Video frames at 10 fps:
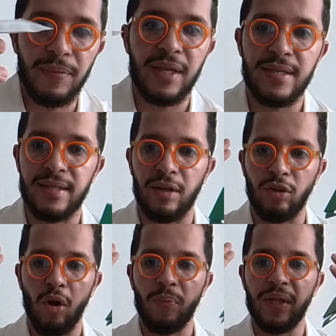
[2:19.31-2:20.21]
they
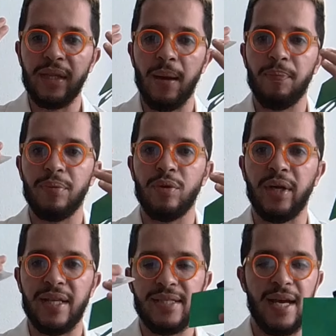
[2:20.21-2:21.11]
start opening up, you
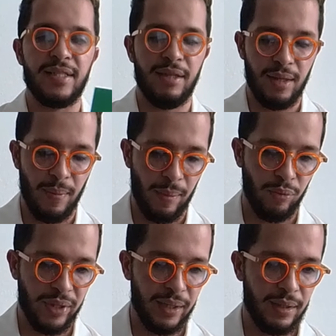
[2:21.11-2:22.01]
can tighten them
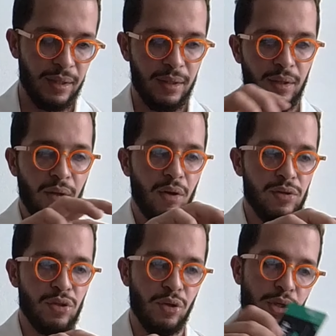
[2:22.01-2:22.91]
up with it.
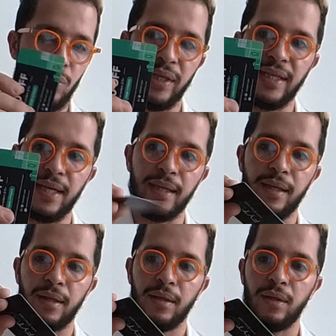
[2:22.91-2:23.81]
Also you will get
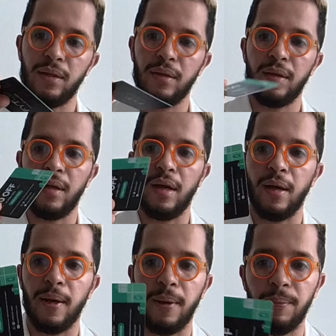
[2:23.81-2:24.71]

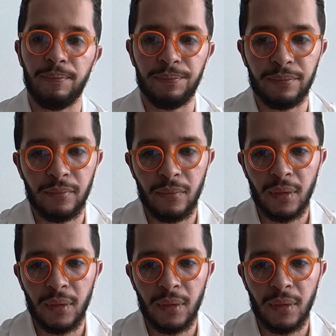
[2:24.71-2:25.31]
$10